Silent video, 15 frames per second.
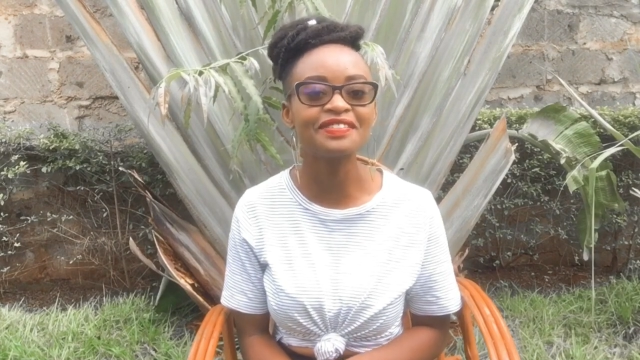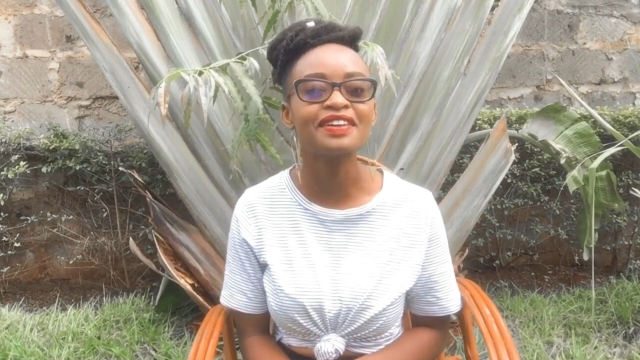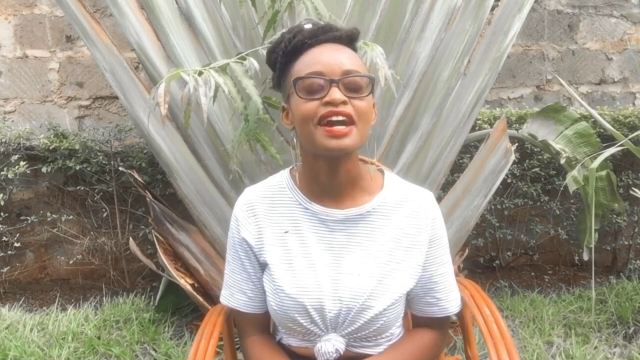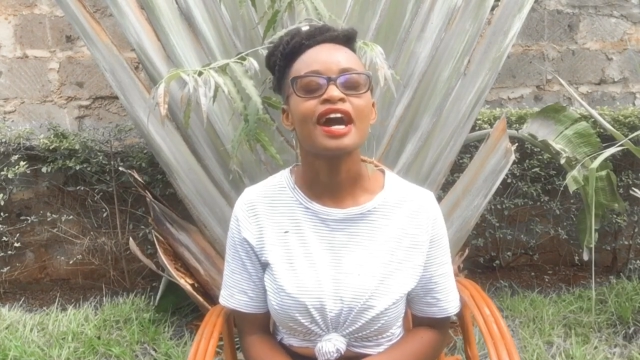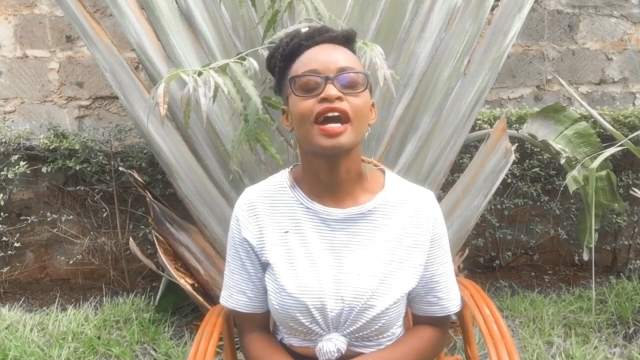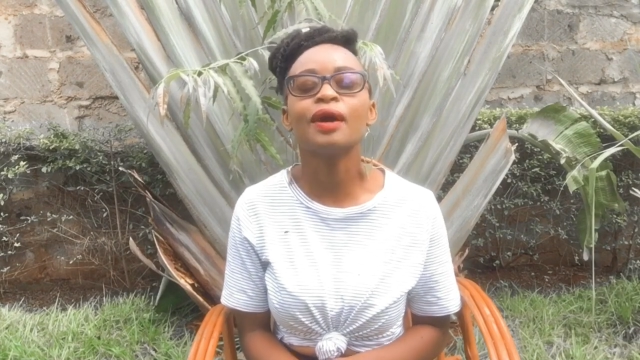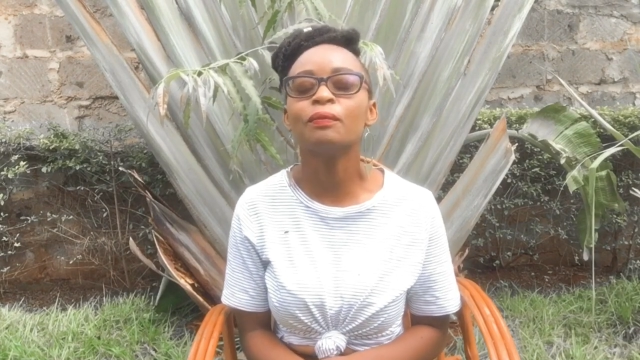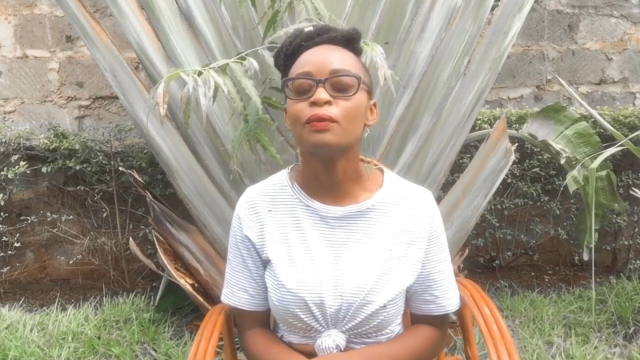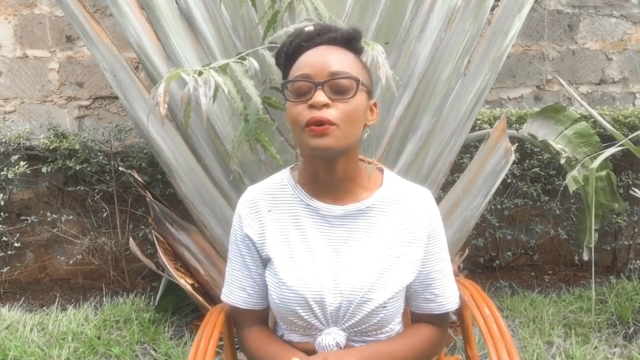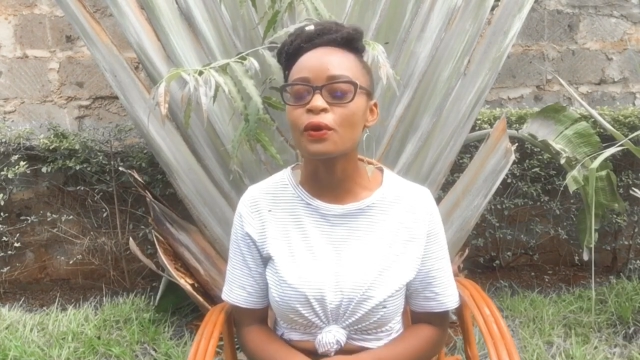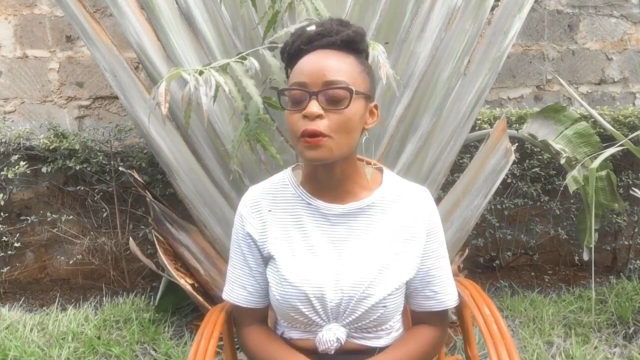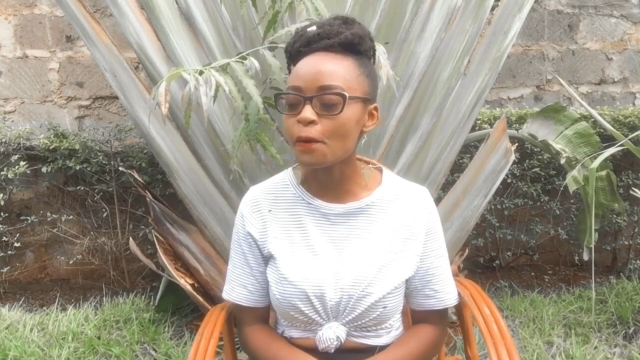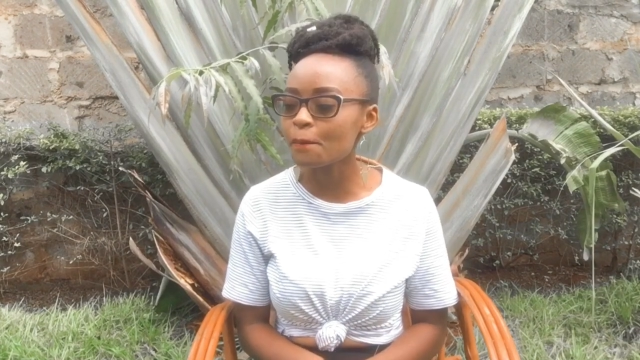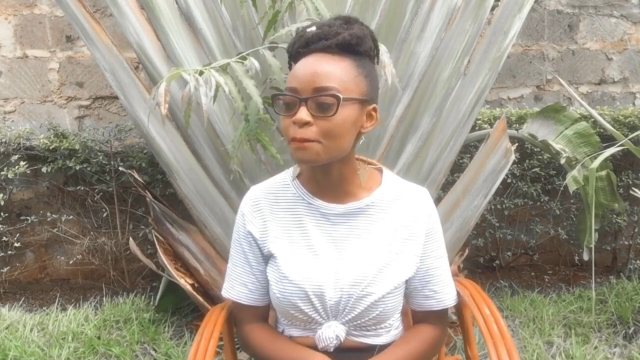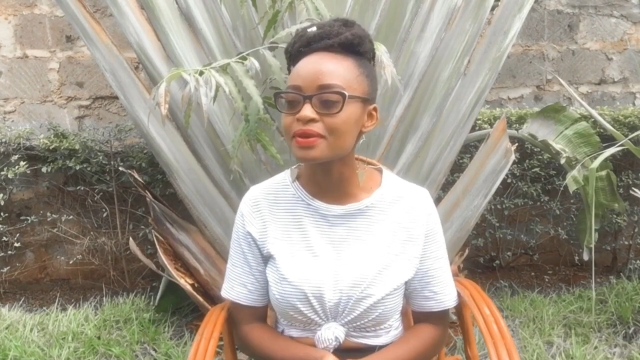I'm
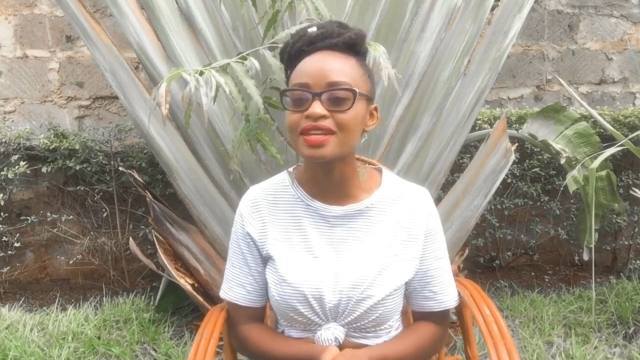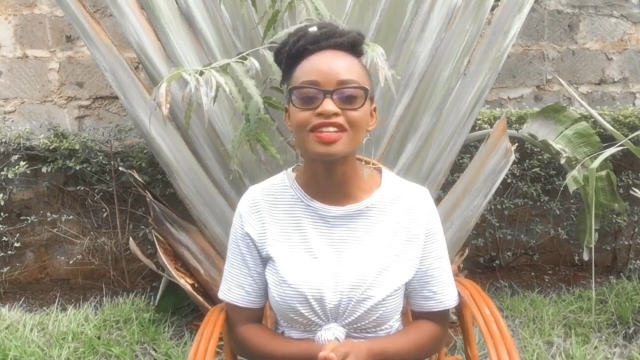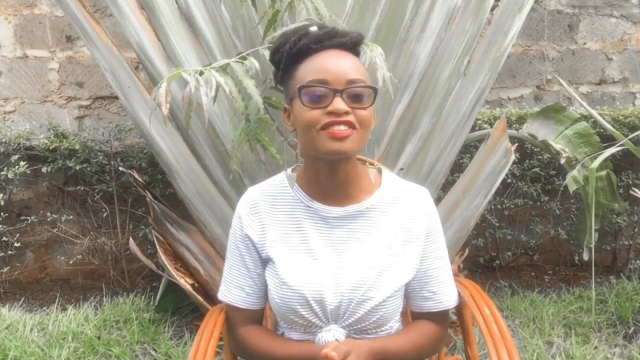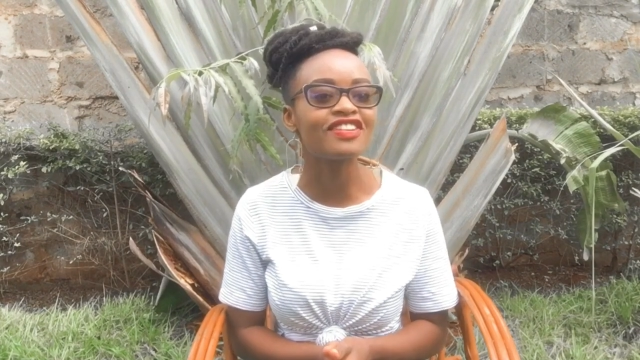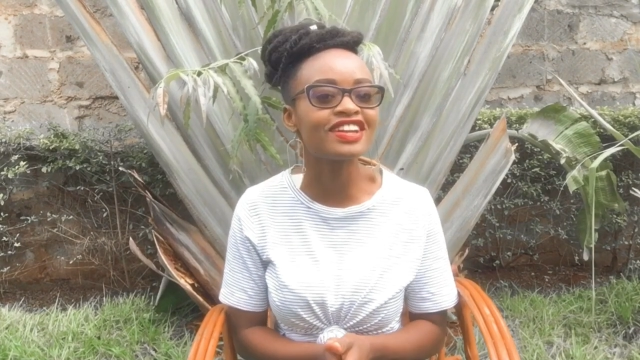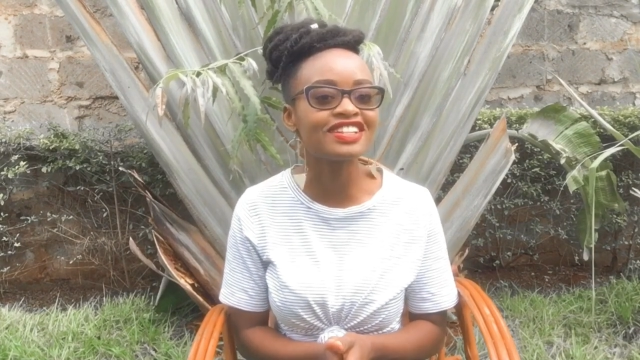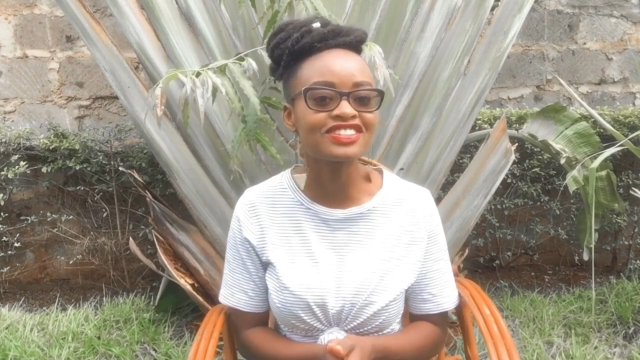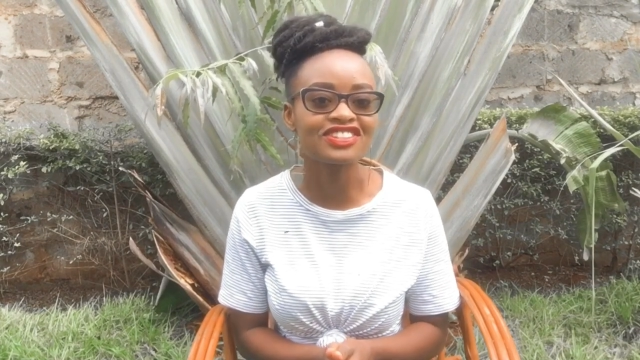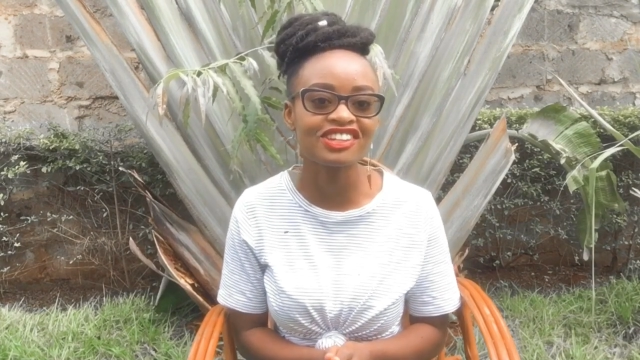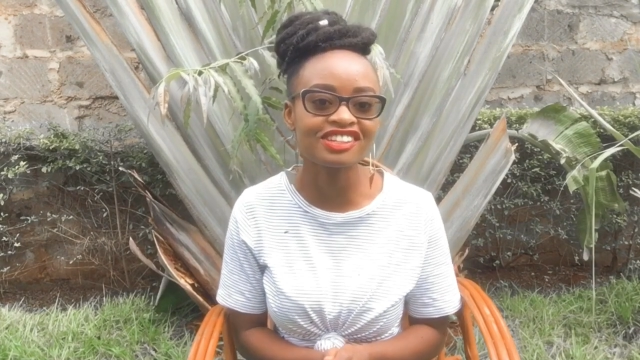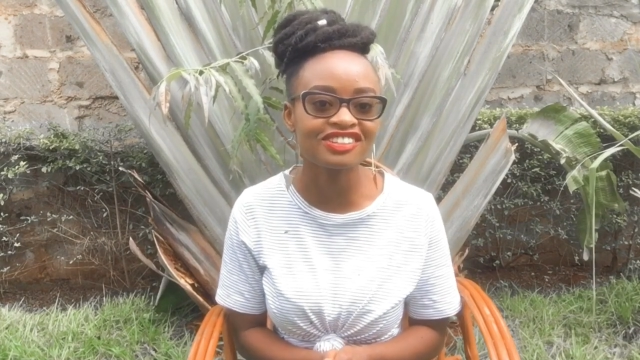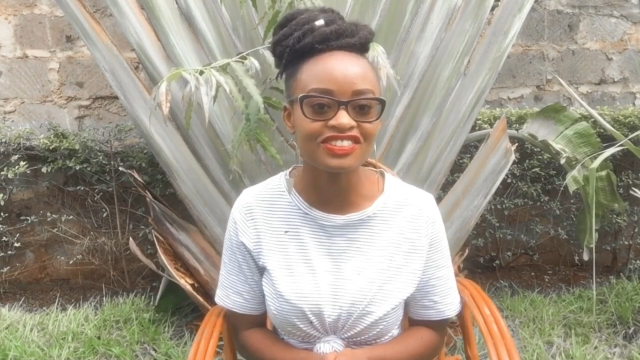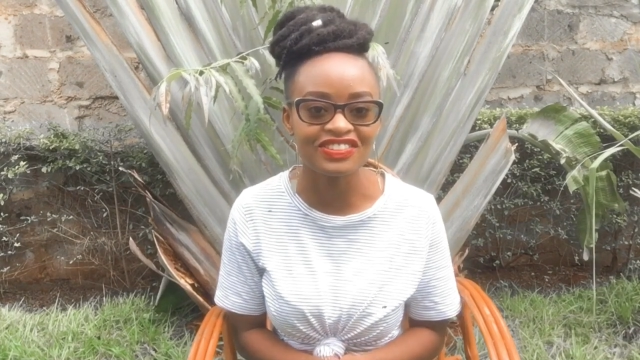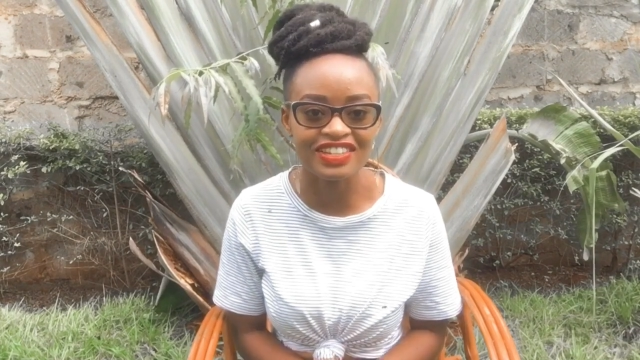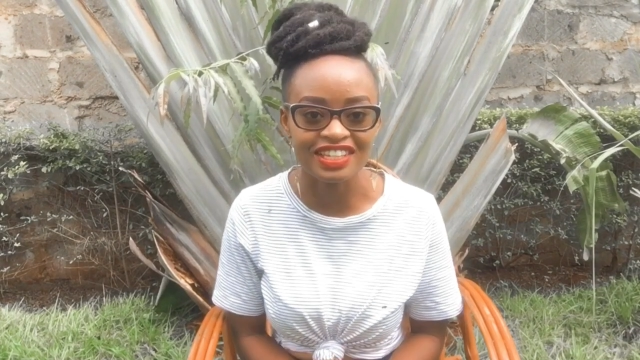hoping you enjoyed today's